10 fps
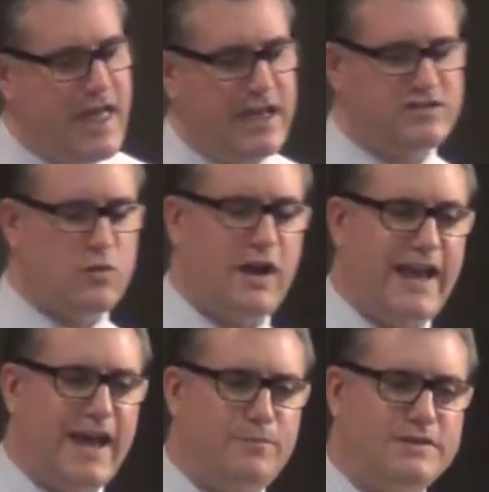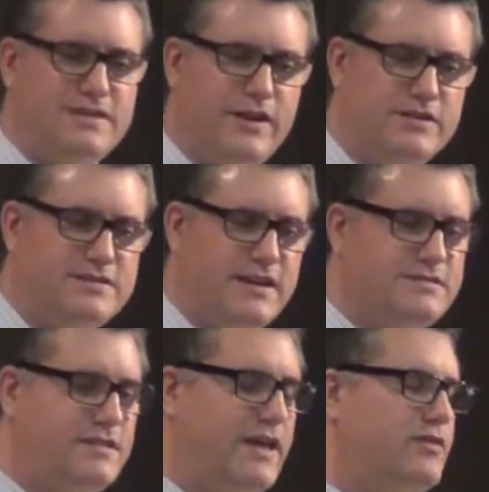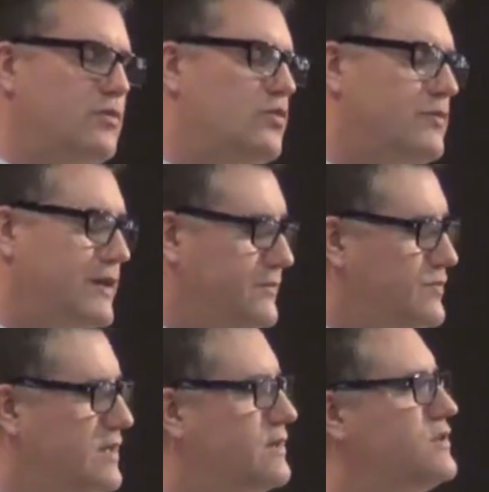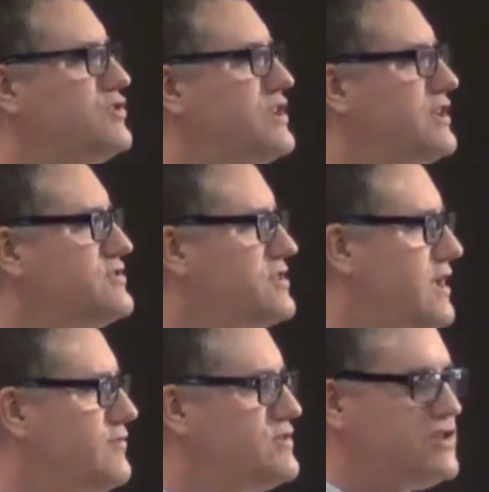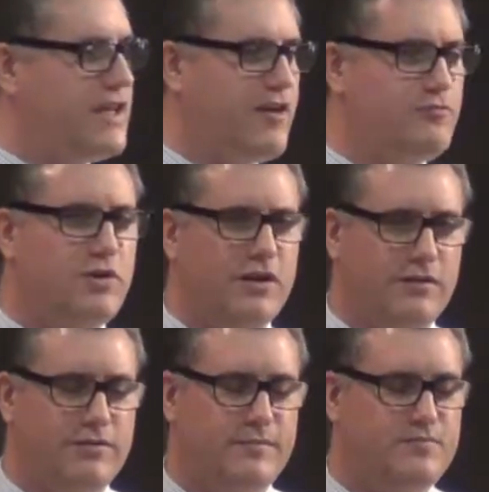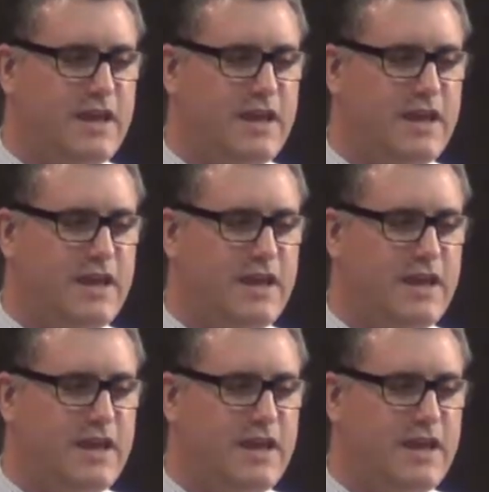And so what happens here, it says that the woman, she conceived and she gave birth.